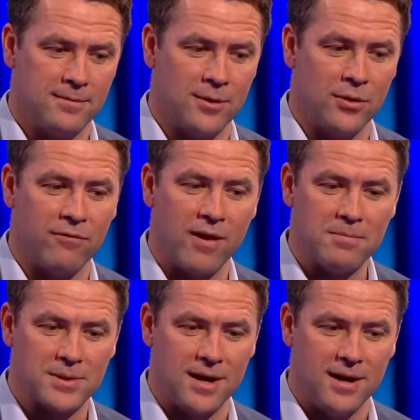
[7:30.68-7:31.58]
on the
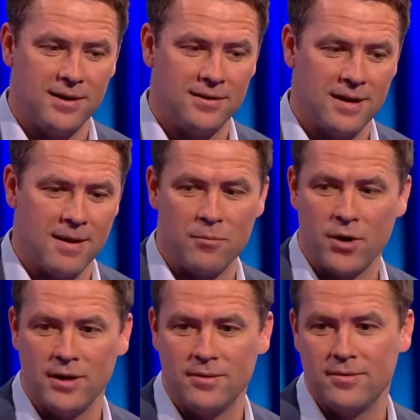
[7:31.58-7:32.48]
flip side,
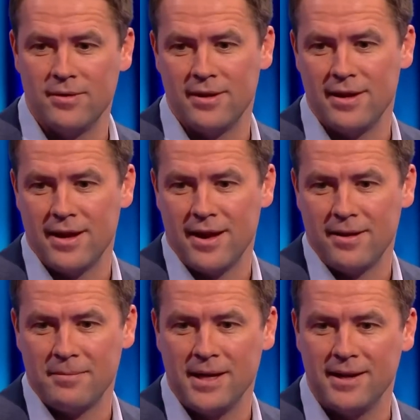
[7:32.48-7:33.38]
Emery,
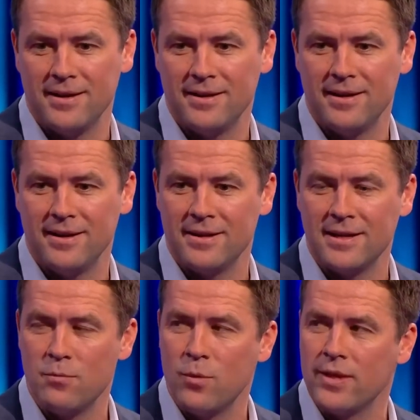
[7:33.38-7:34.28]
I mean, they
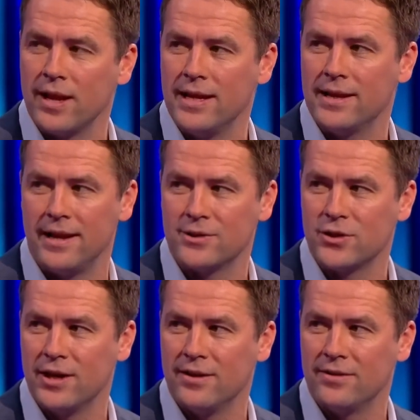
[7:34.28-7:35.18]
didn't win the league last
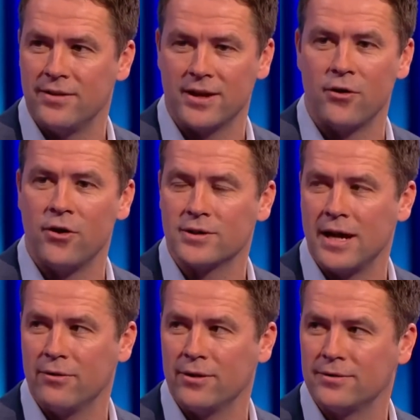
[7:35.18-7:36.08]
year, and they got knocked
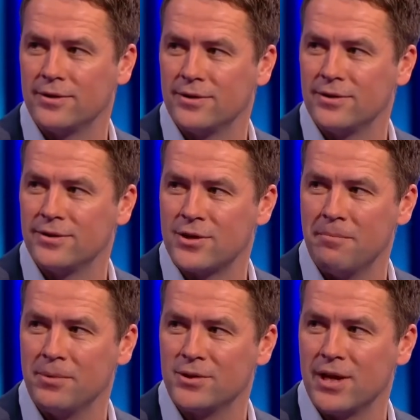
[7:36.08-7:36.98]
out of the
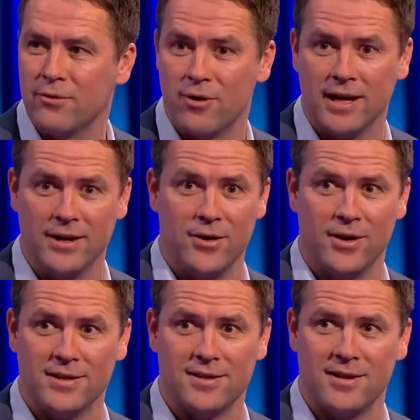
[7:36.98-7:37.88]
Champions League really
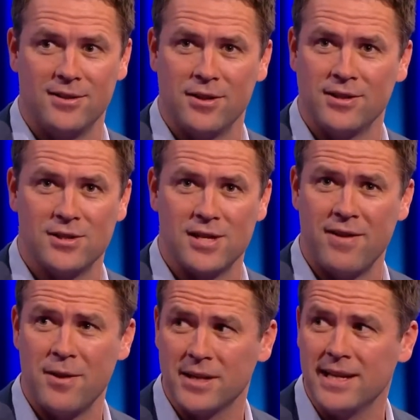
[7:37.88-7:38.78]
early, and you think to yourself,
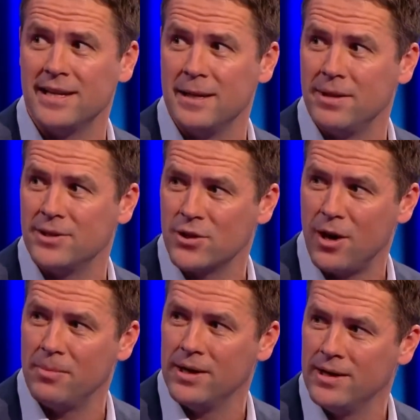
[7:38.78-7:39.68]
how did he keep his job?